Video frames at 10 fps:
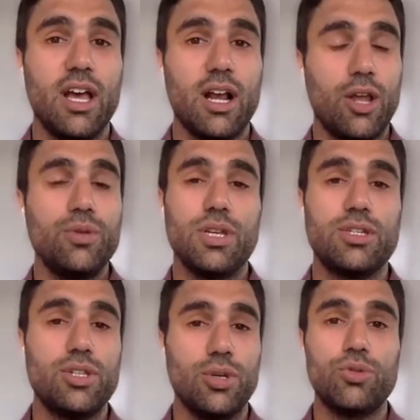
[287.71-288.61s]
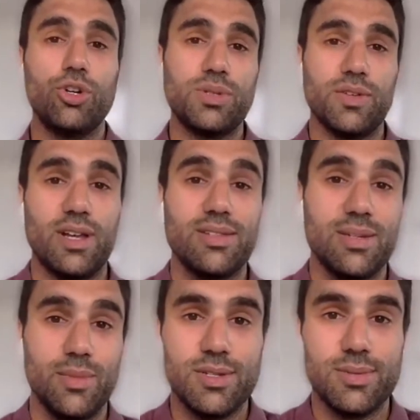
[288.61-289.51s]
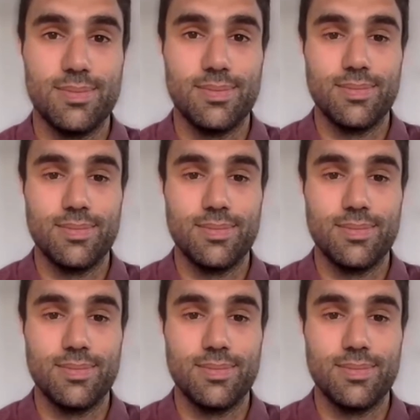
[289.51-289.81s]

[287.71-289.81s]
closer to groups of customers.